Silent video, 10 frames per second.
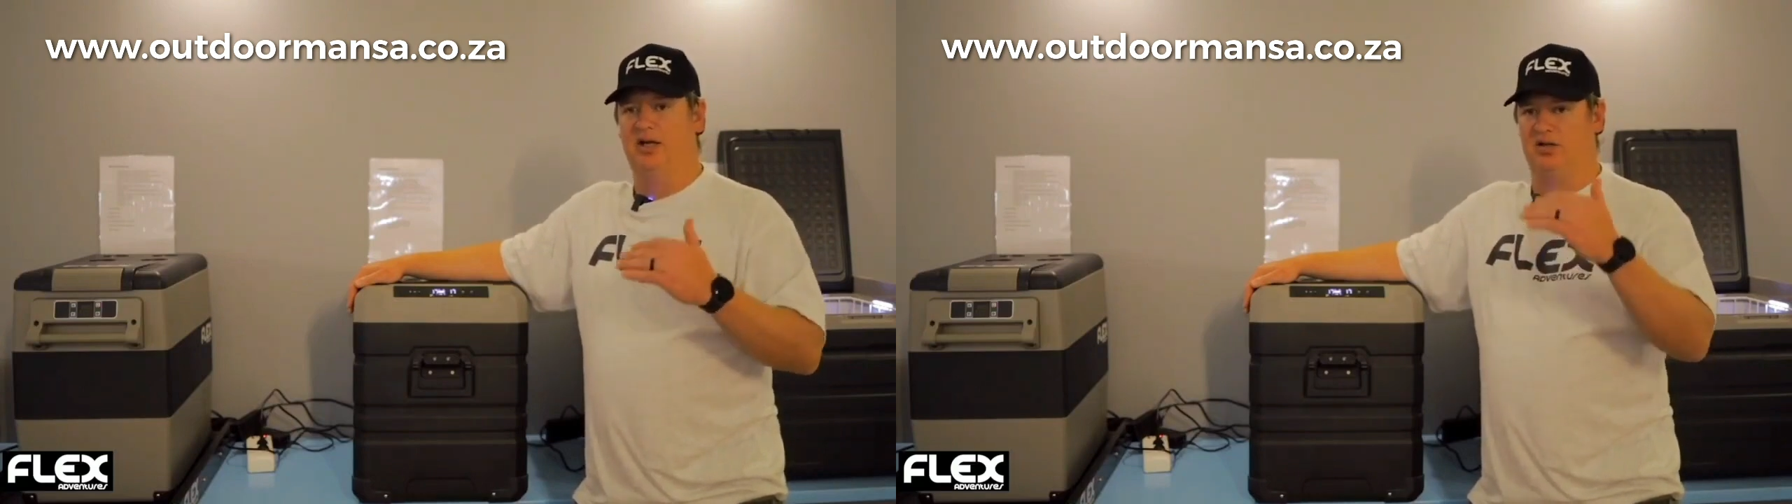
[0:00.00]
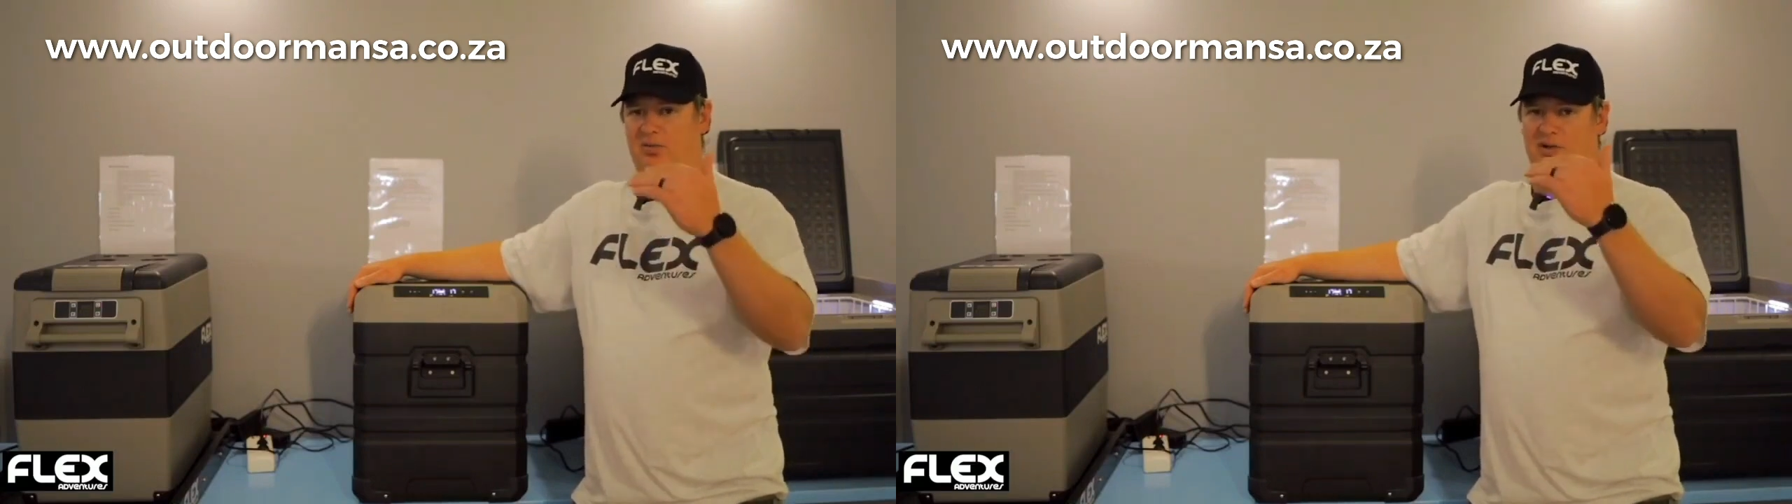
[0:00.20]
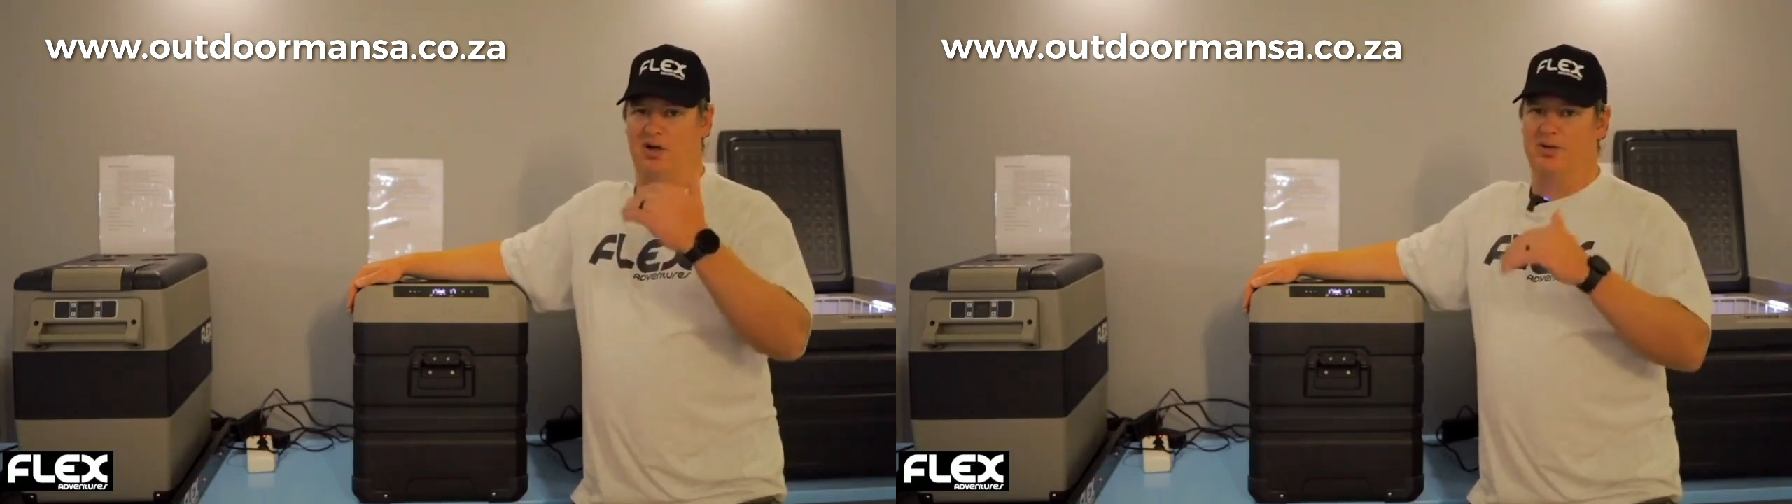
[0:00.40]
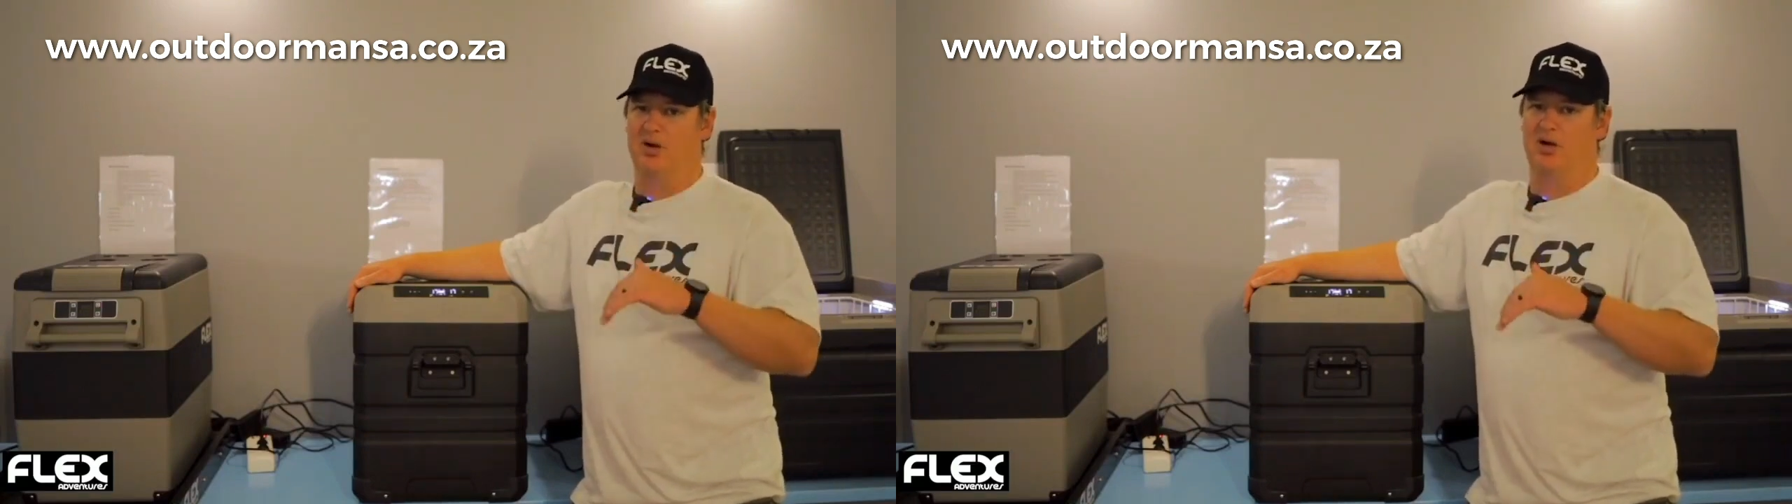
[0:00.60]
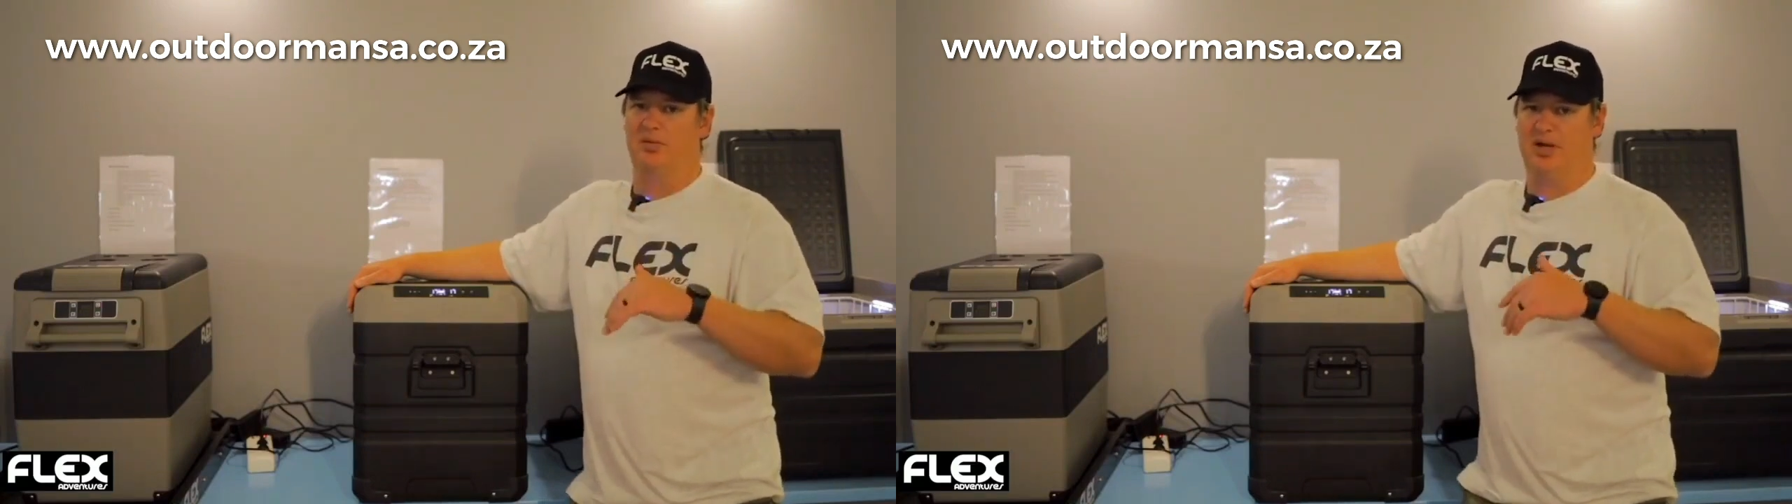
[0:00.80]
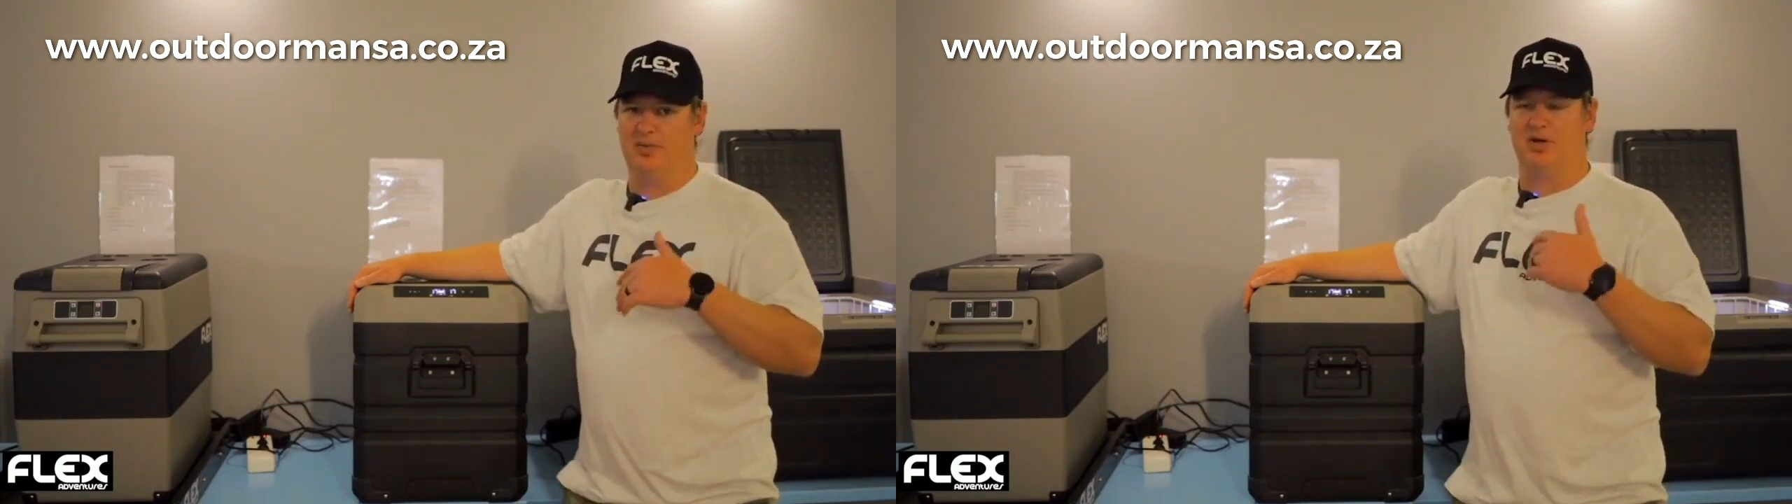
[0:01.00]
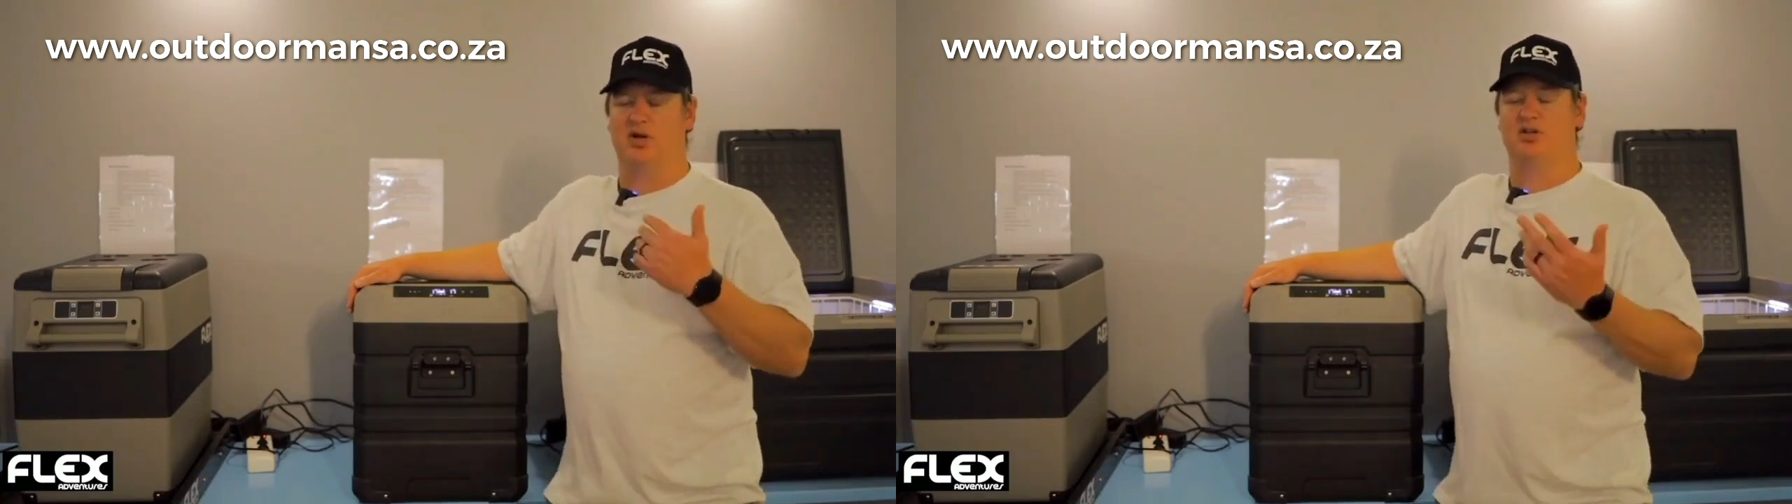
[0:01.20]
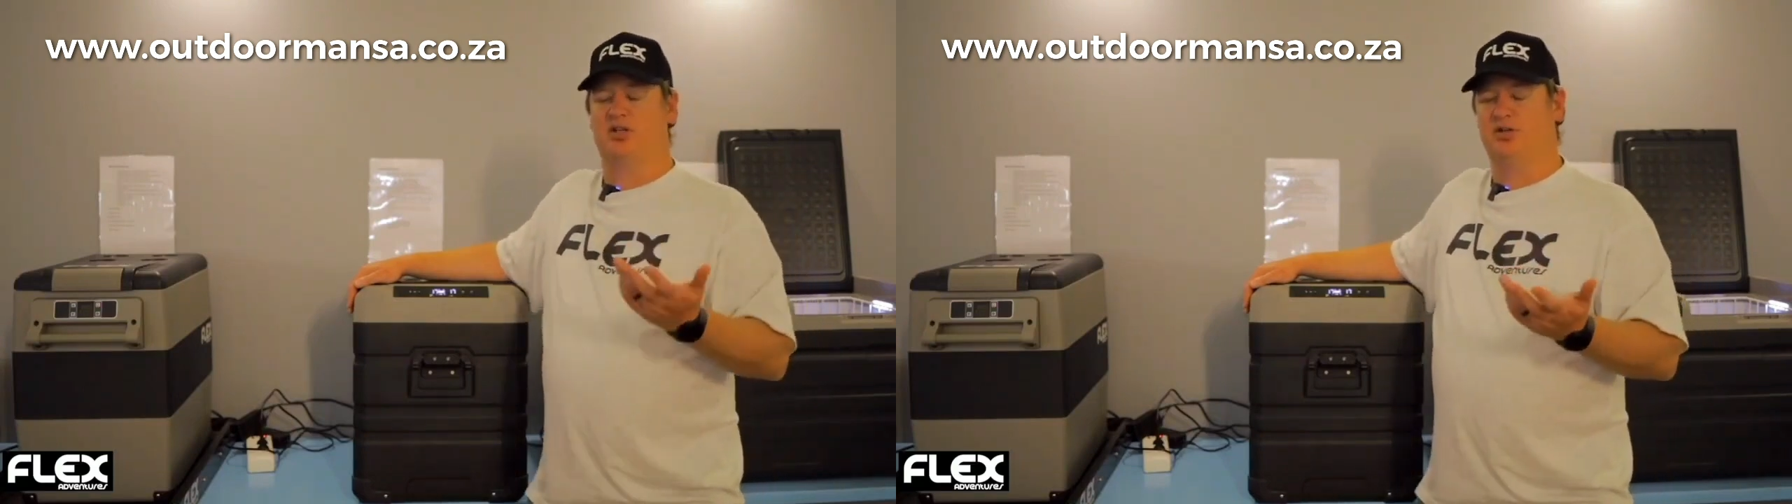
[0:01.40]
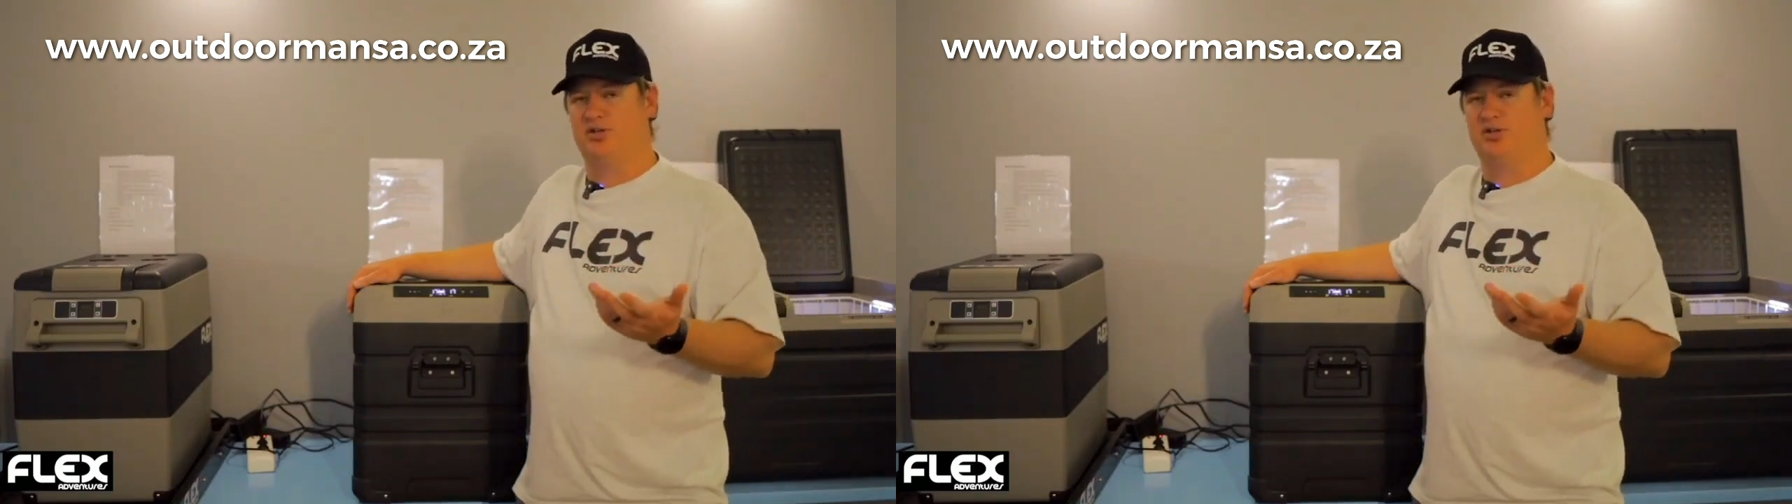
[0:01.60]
it will lower the RPM and logically